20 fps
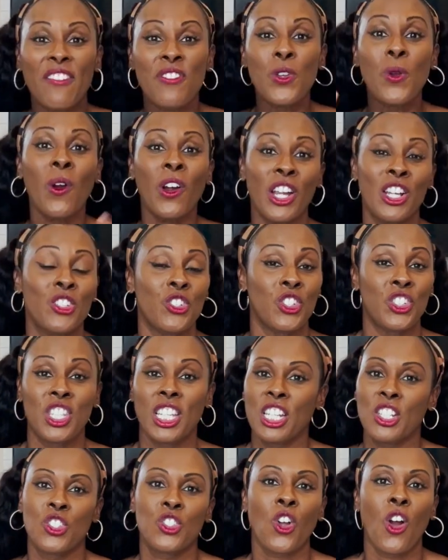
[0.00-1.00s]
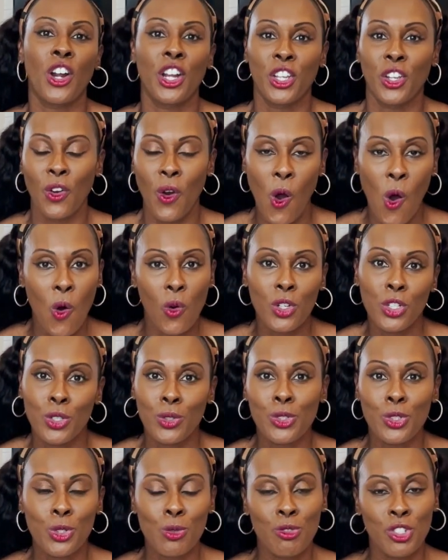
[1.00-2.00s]
If you are interested in starting your own
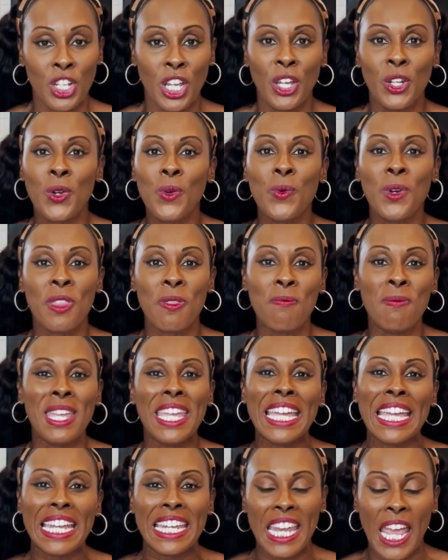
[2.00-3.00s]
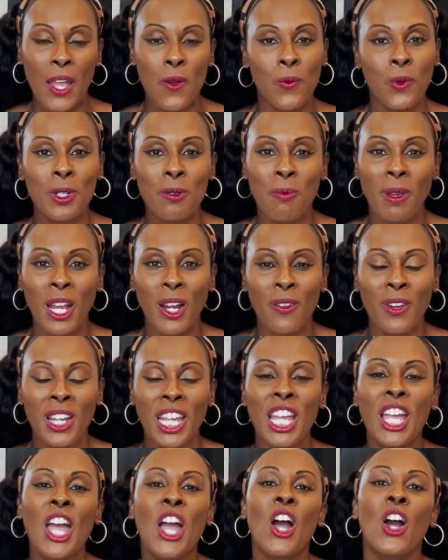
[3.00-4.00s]
YouTube channel with me and Nate Woodbury,